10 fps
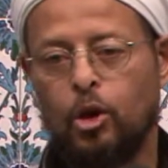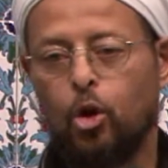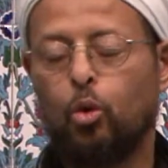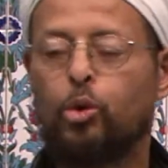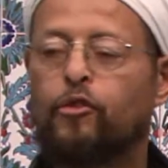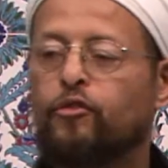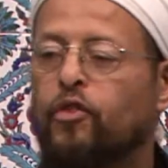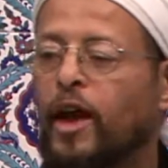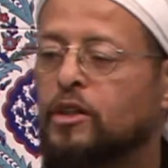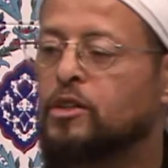who
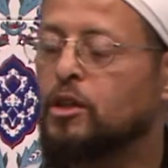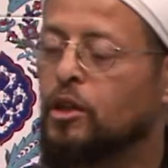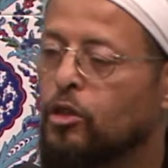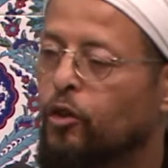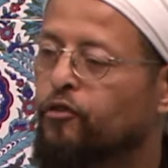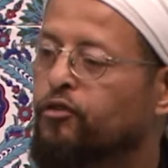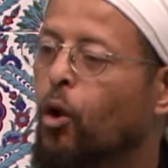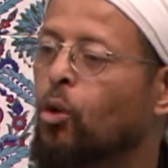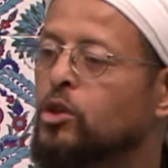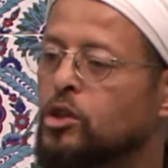reflected in the
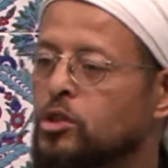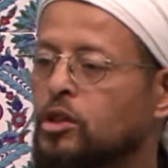fullness